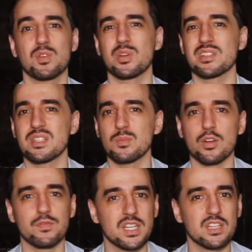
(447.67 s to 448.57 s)
want to see
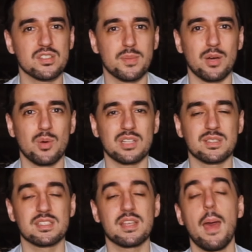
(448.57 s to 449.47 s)
more videos about
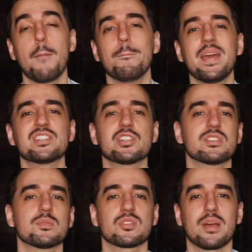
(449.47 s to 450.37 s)
watches, make sure you
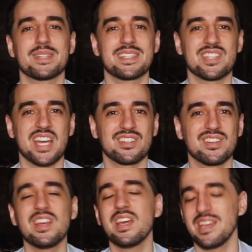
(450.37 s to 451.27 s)
subscribe to the channel
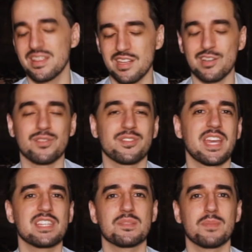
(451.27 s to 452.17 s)
and hit that
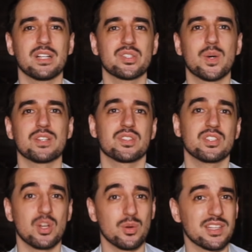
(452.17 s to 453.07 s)
notification bell as well so you
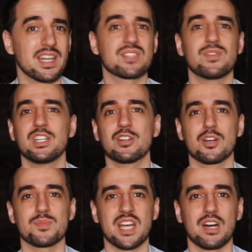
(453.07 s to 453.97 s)
know when the next video
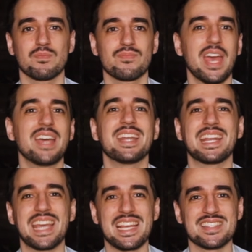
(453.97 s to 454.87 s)
comes out. In any
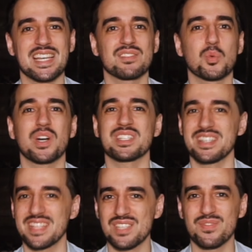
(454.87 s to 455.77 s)
case, thanks for
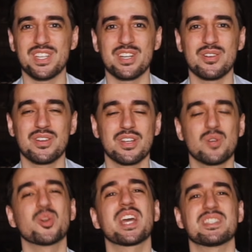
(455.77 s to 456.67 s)
watching this video, and
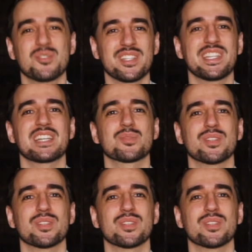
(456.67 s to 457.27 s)
we'll catch you in the next one.